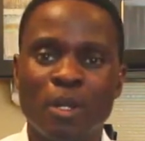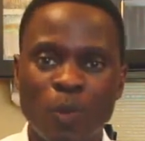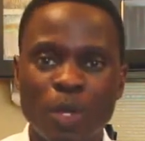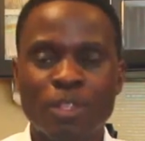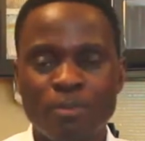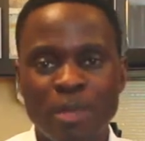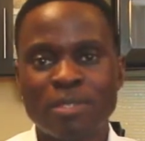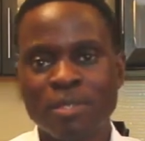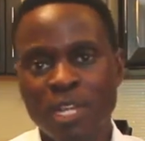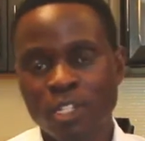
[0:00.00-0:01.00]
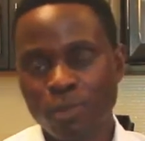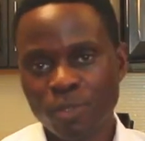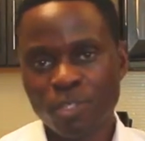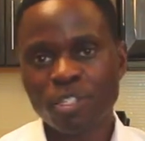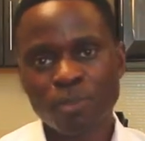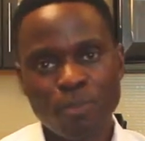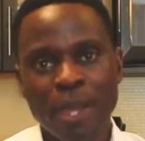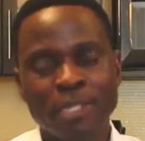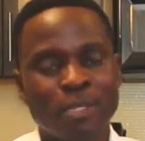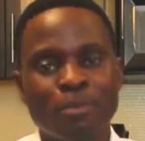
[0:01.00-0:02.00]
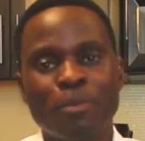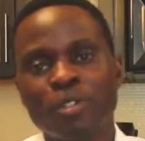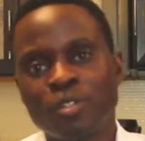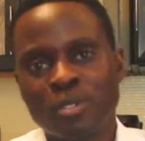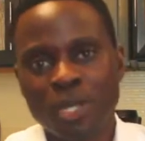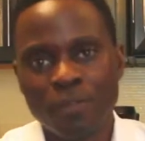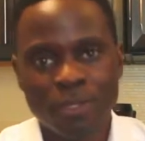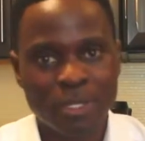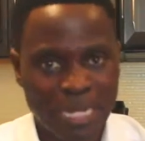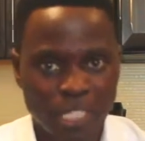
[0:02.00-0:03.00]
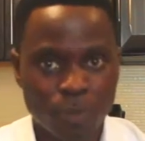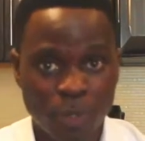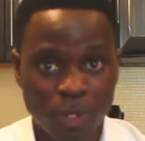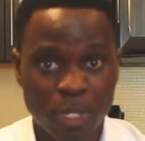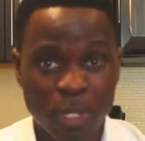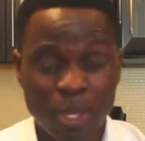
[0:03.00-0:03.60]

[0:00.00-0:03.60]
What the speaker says: Wealthy Messenger: How to Position, Package, and Promote Yourself as an Expert.